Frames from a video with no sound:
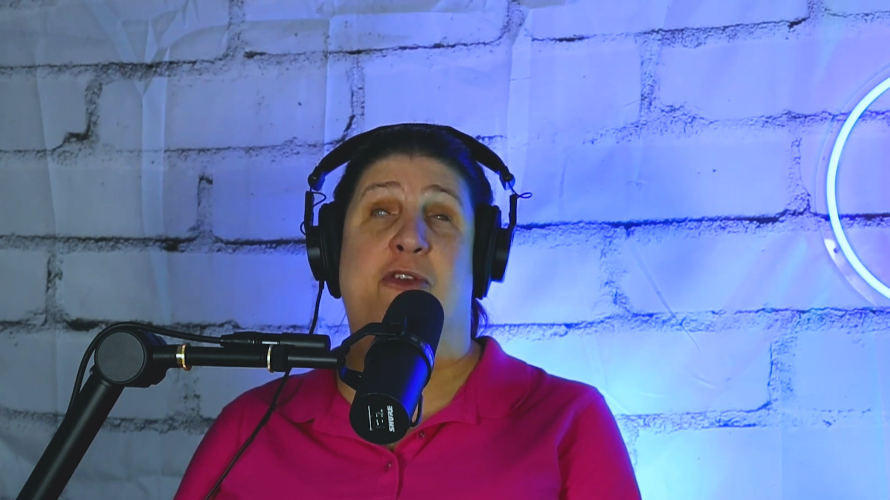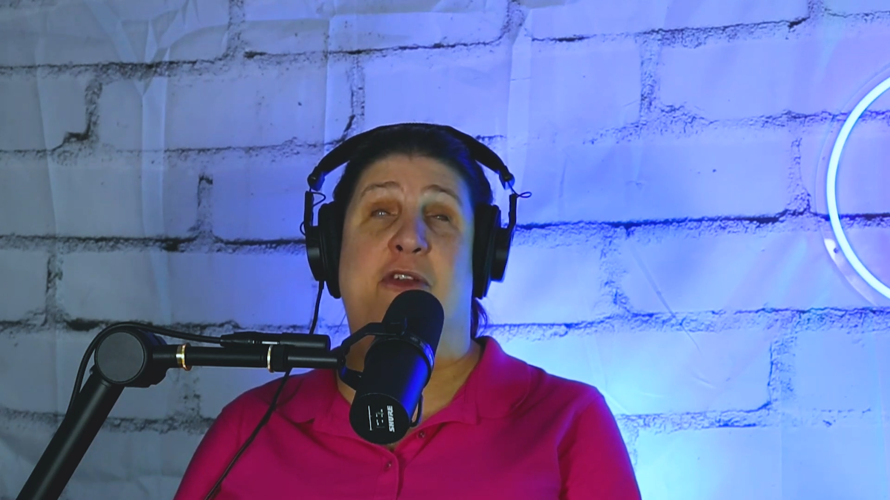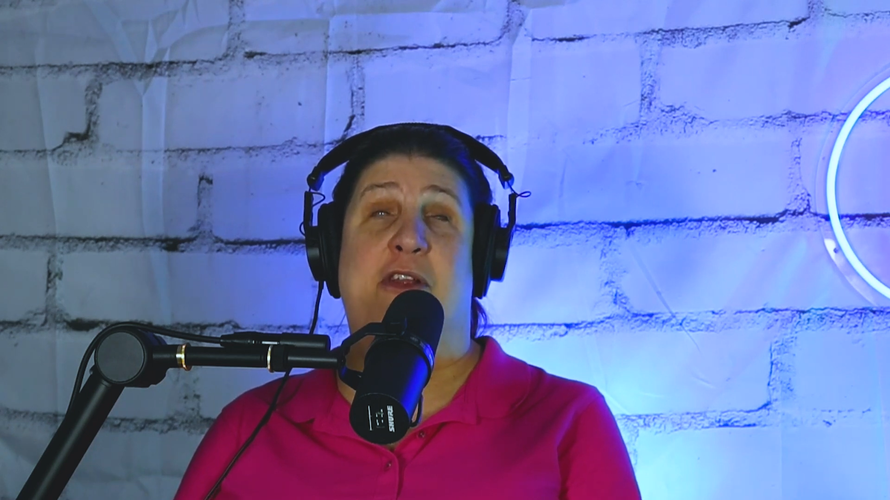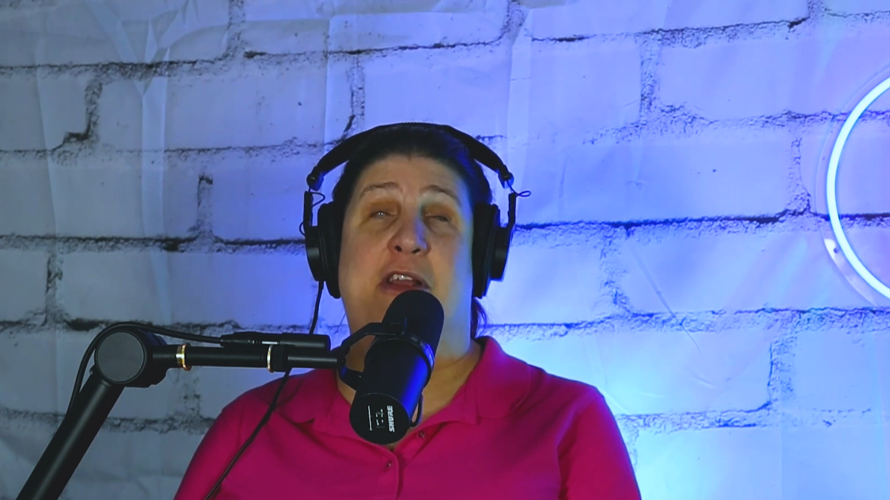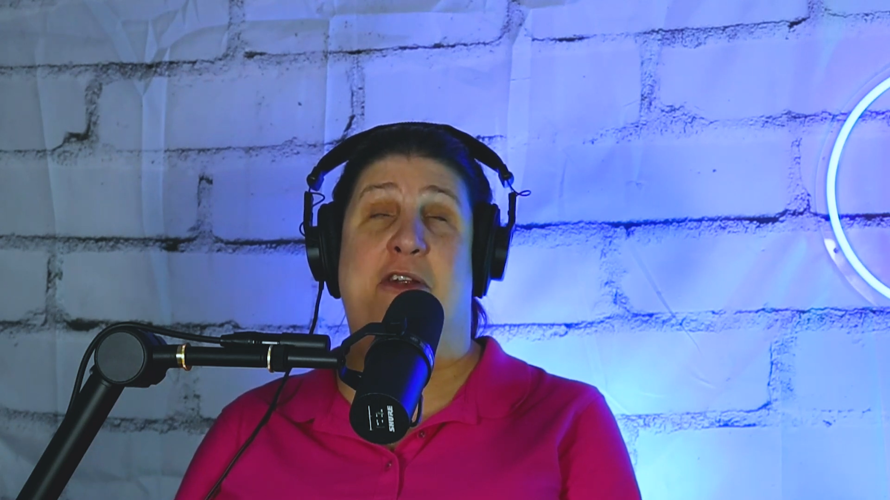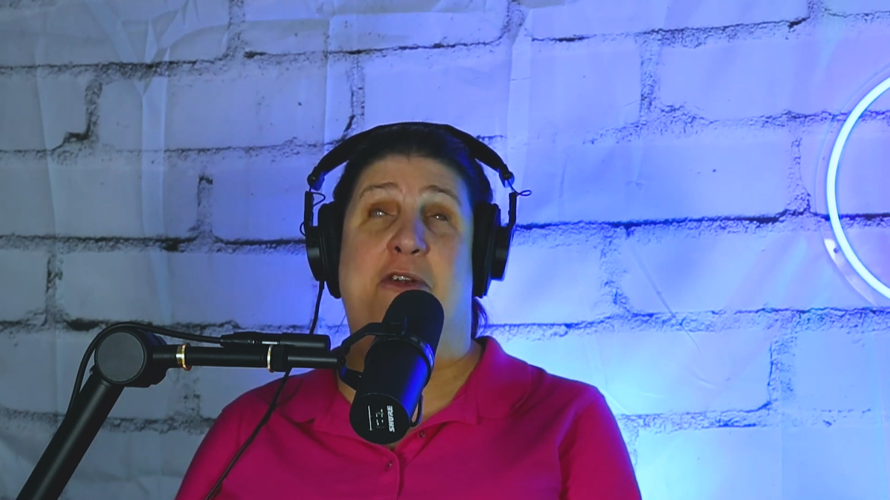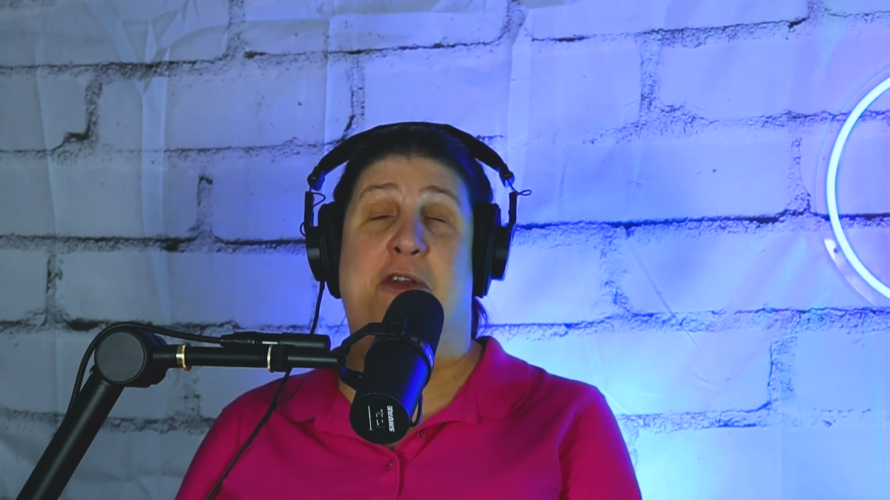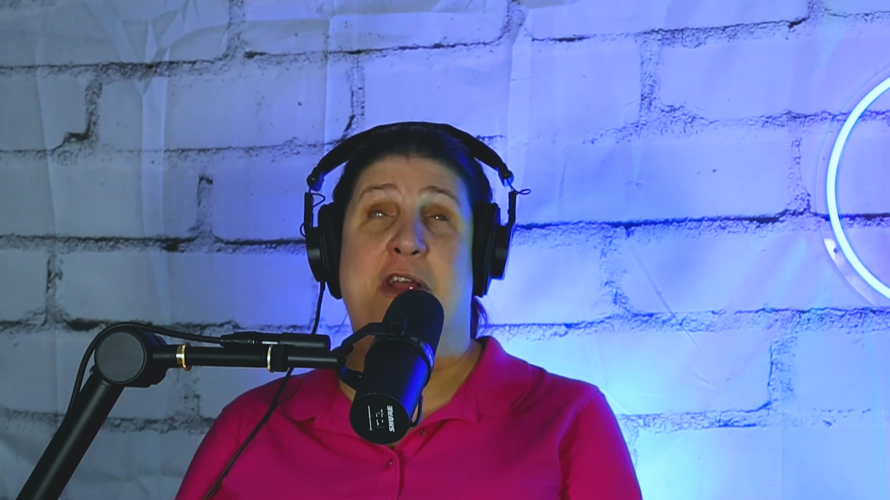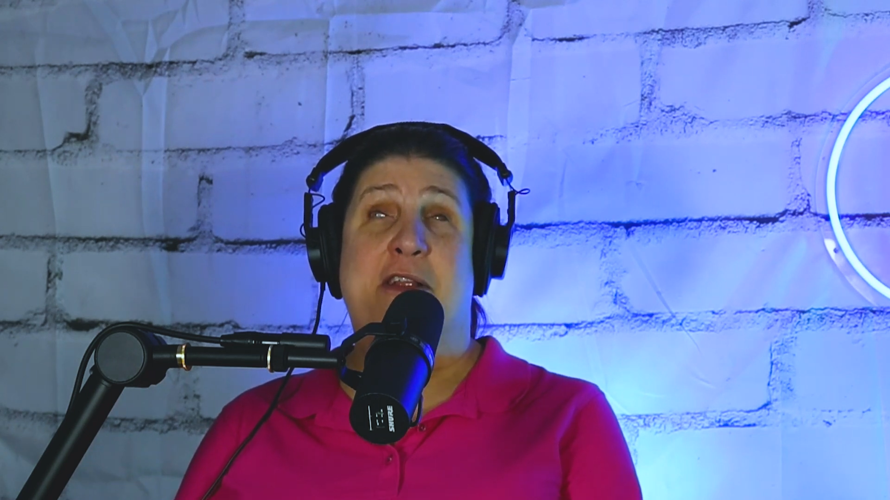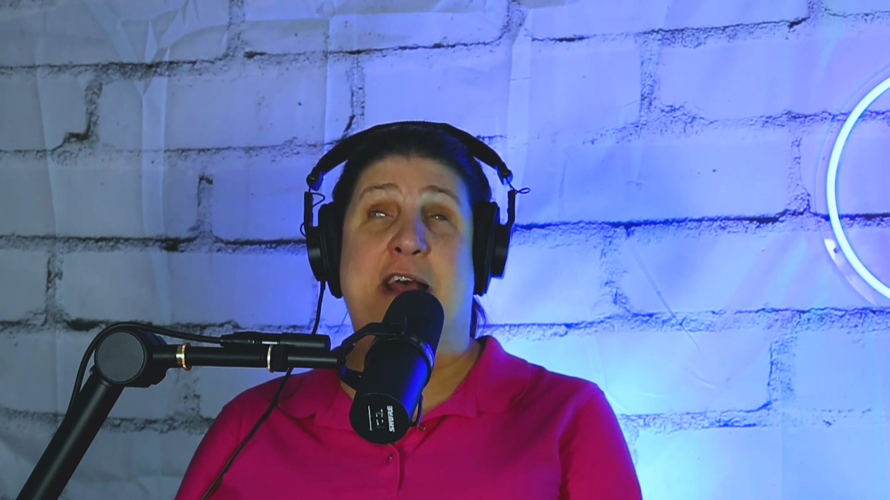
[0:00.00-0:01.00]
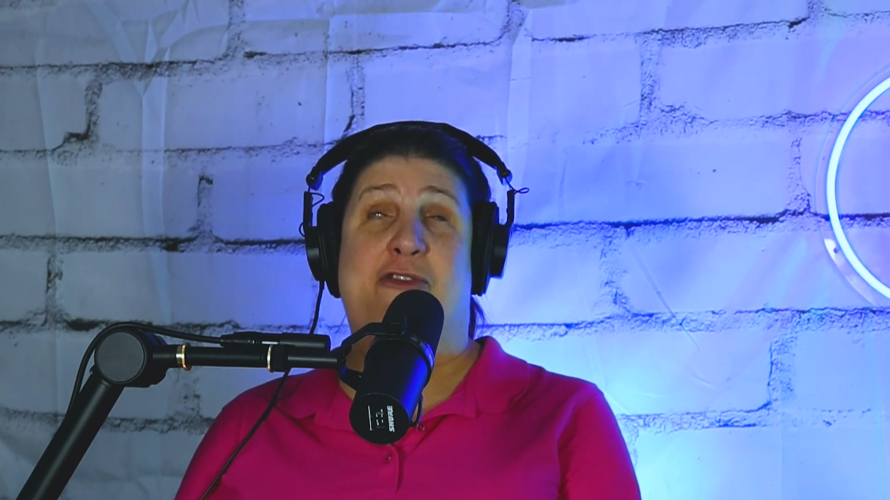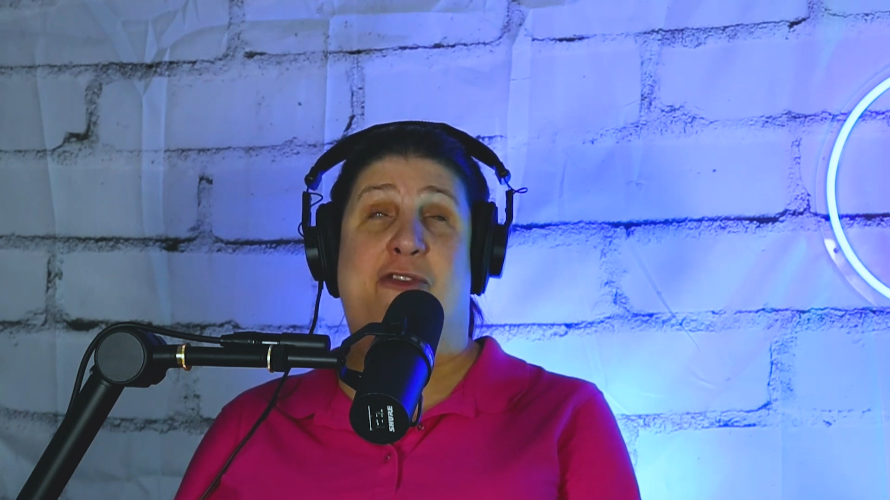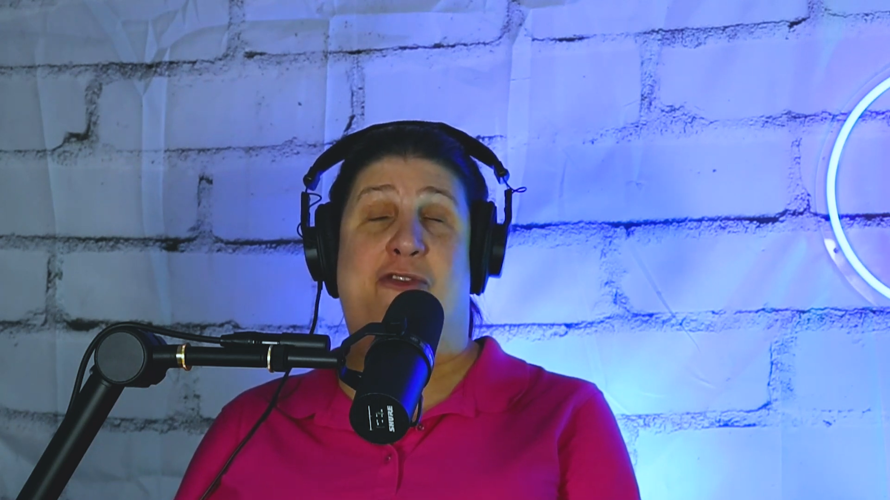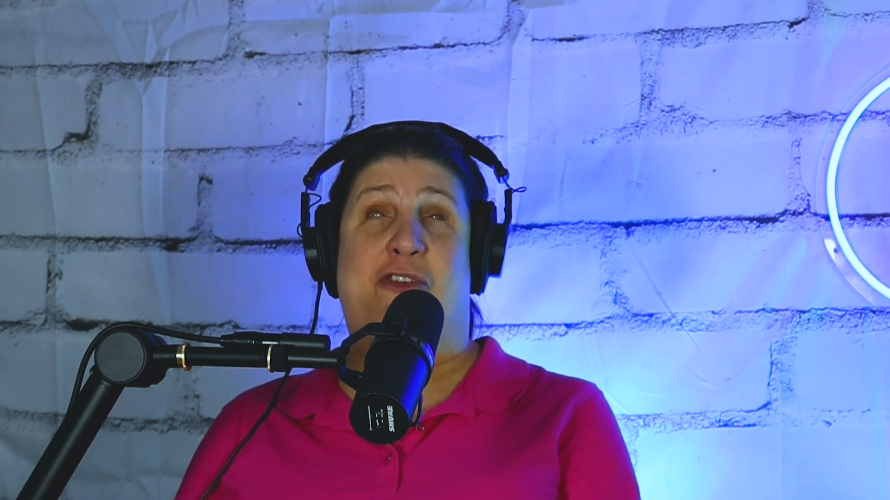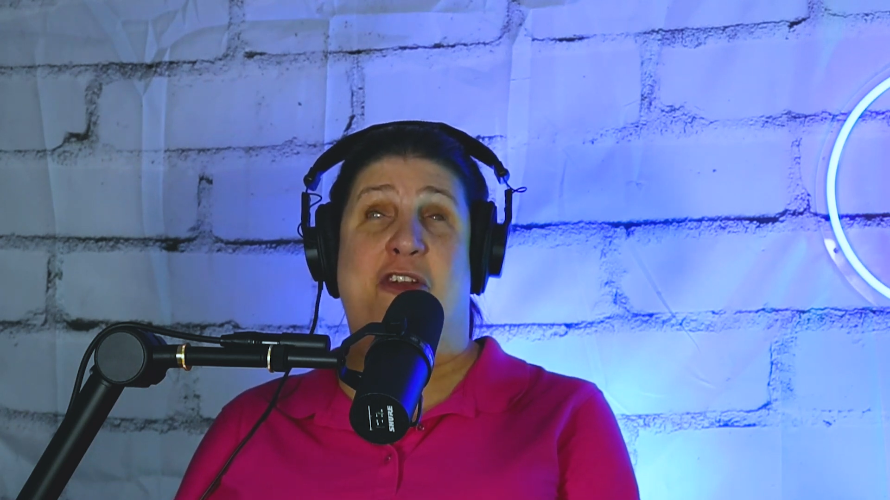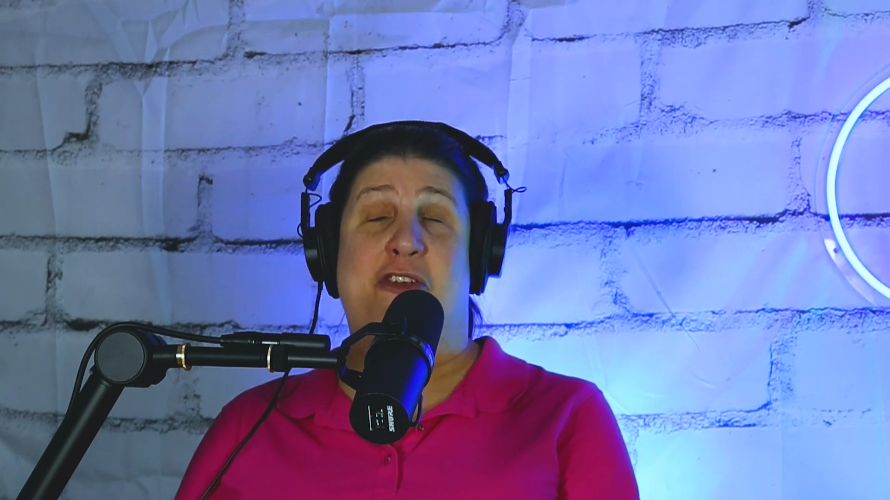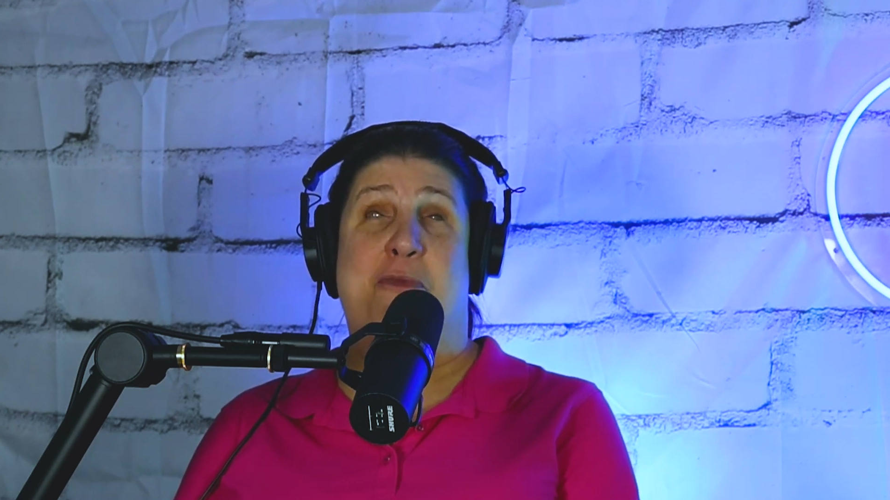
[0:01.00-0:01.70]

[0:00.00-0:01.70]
that's going to